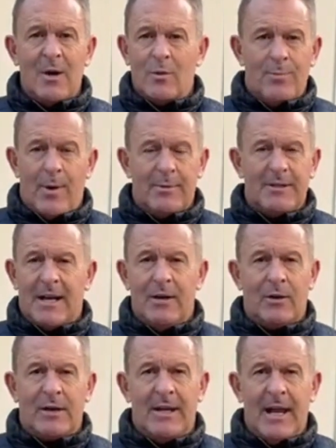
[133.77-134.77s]
would probably say,
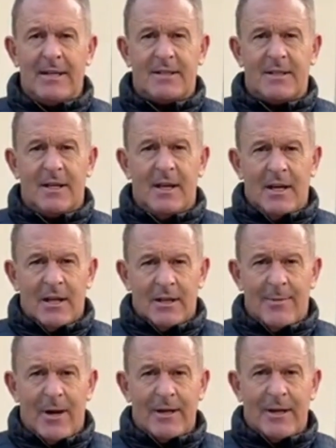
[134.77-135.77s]
look, unless
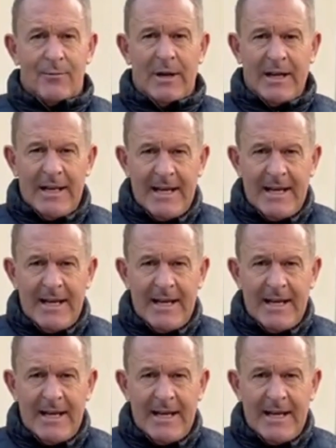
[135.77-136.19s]
the market really